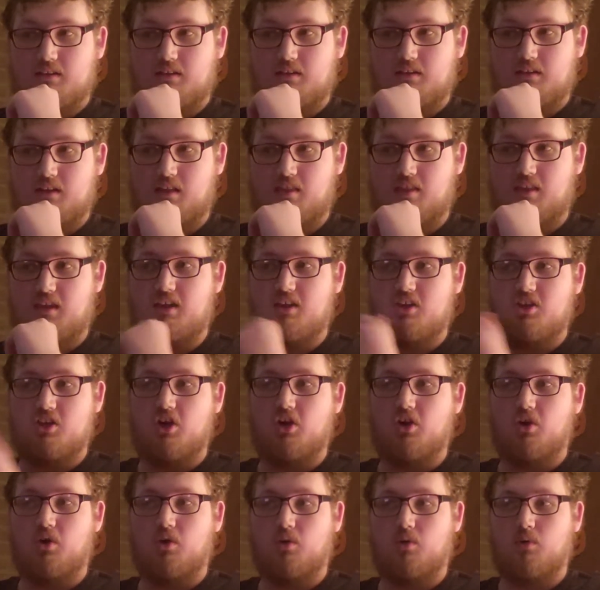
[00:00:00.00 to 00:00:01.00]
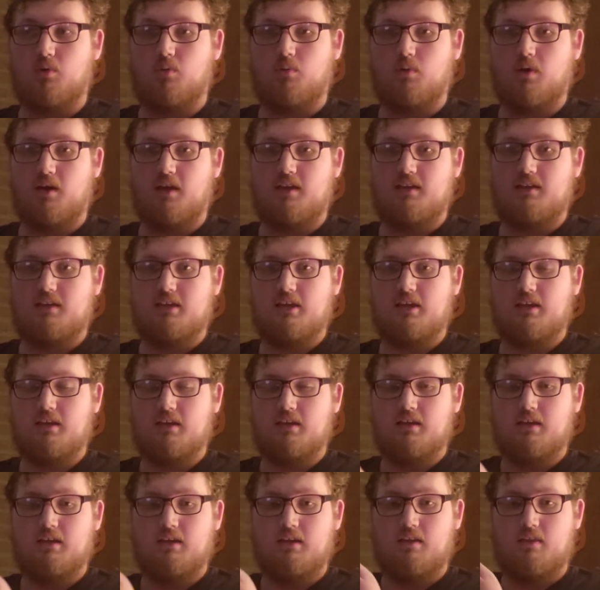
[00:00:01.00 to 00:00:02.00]
because they know what
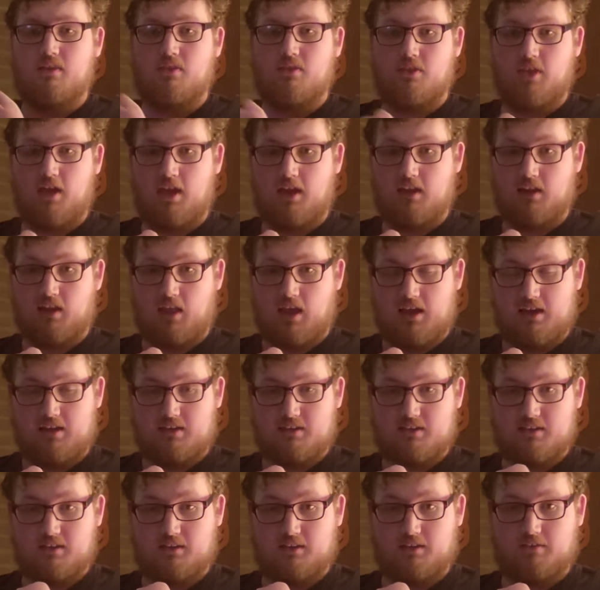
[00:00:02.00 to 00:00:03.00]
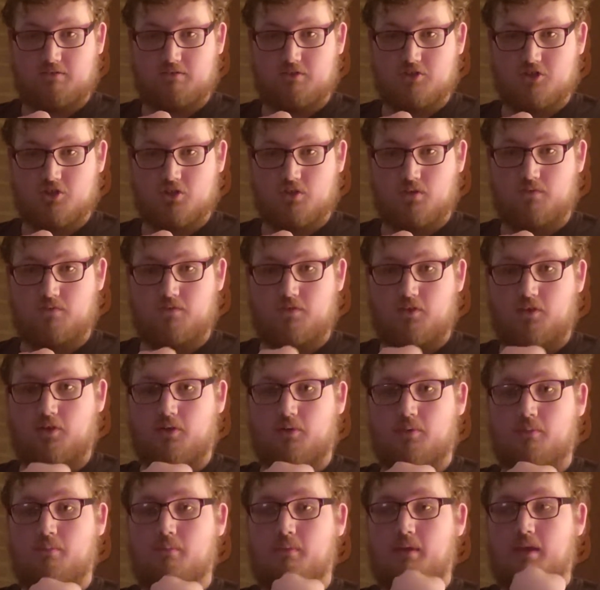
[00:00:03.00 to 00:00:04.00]
they liked in the original
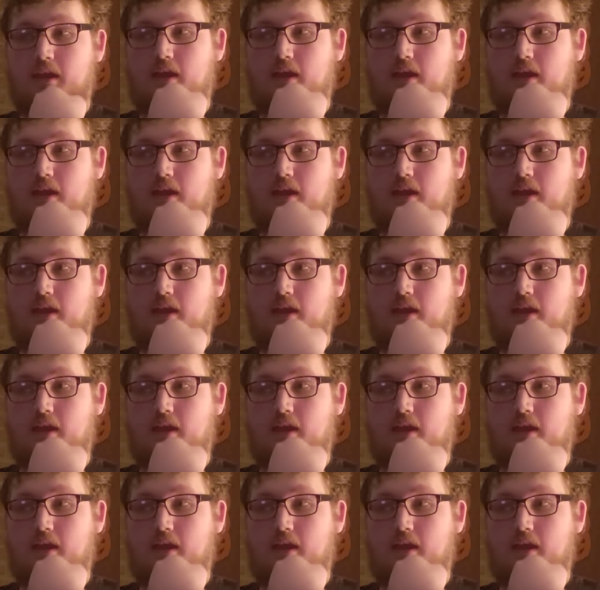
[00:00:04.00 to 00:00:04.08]
film